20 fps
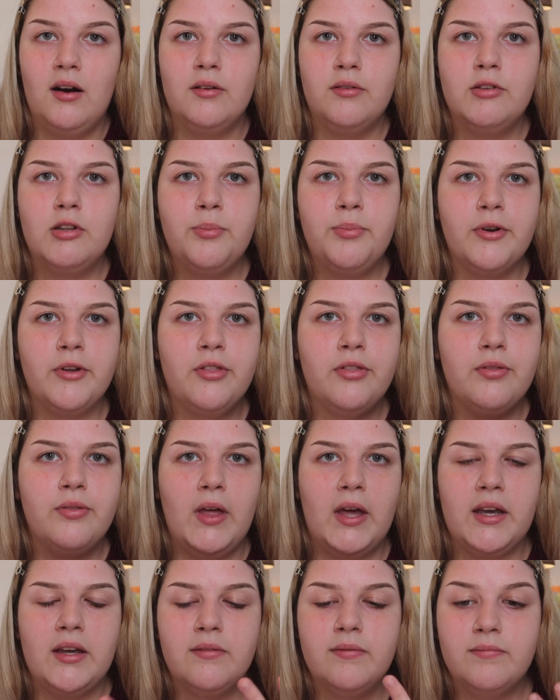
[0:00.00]
Super
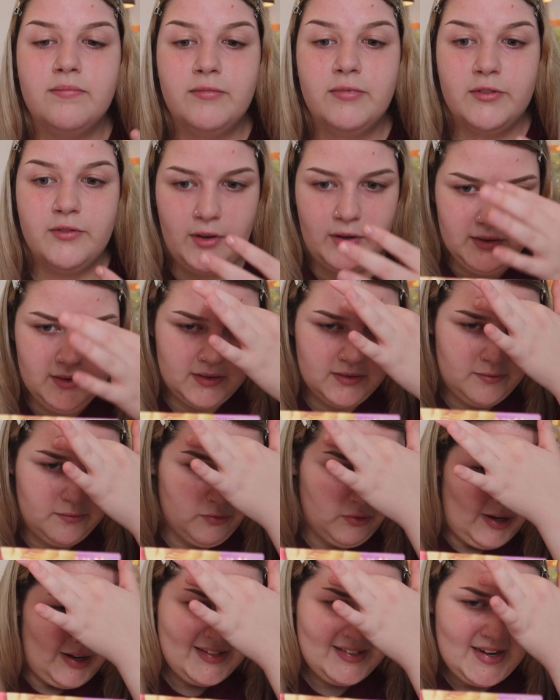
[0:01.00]
like just felt
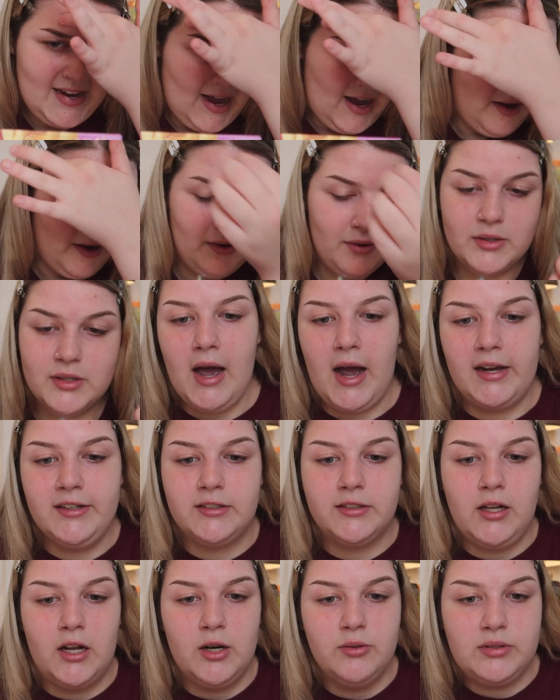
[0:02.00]
run down. I
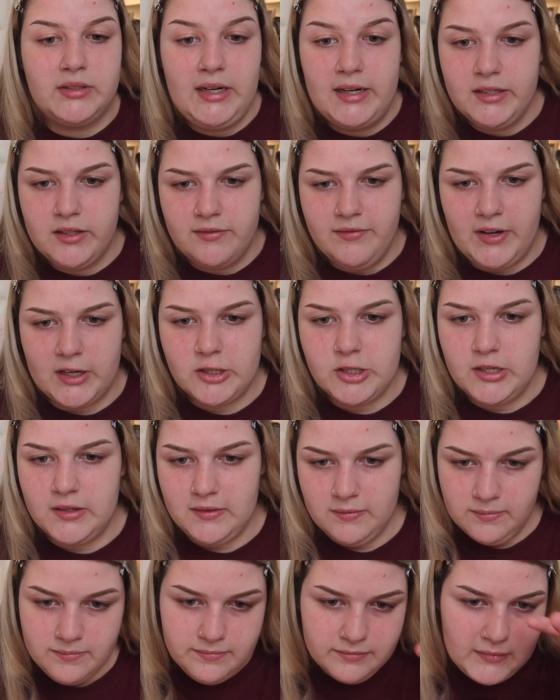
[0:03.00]
just thought it was sinus
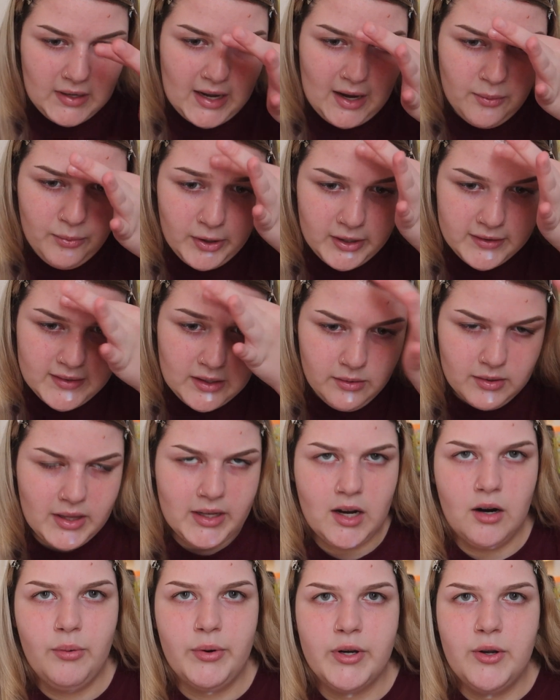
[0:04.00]
infection. At work they were
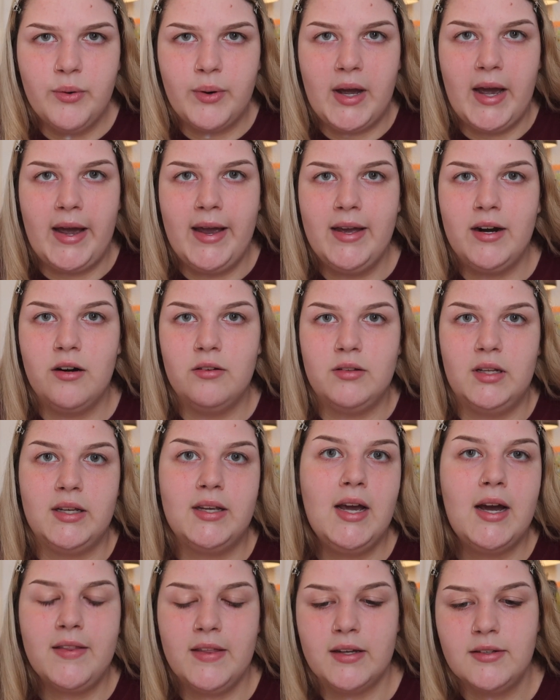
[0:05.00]
like, "Oh, are you okay?" And I was like,
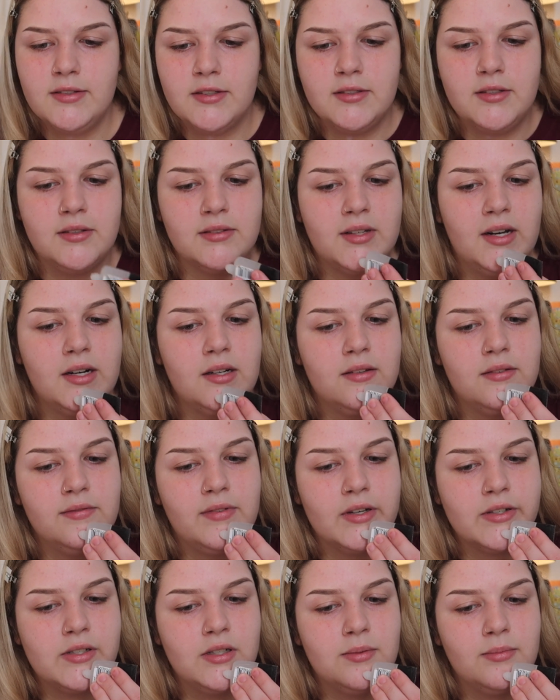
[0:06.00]
"Yeah, I think it's just a sinus
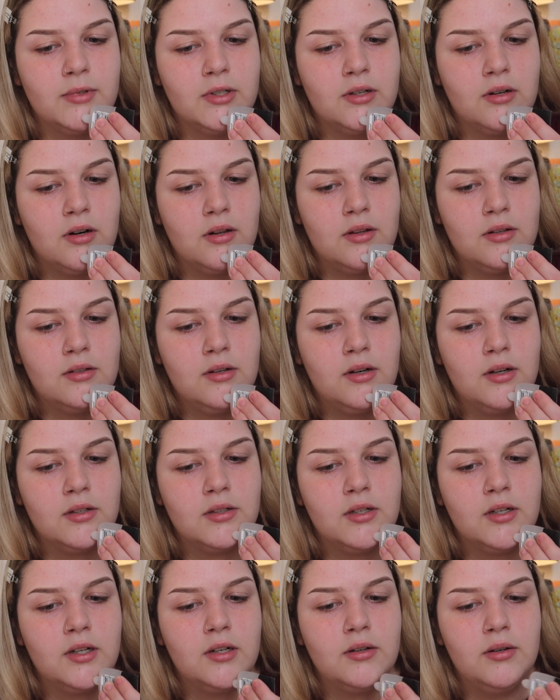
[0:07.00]
infection. I'm gonna go to the
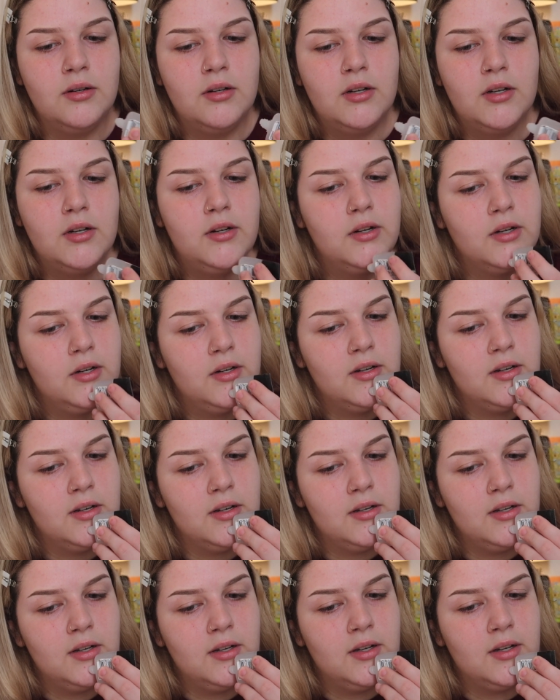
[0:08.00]
doctor."
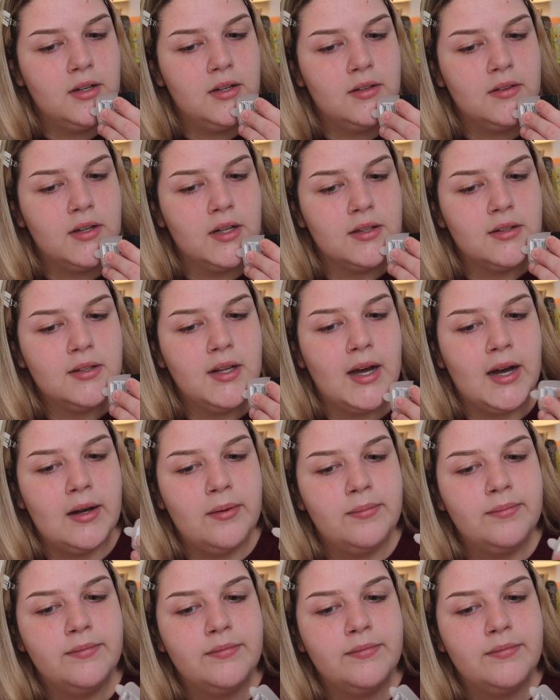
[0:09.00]
And that's that.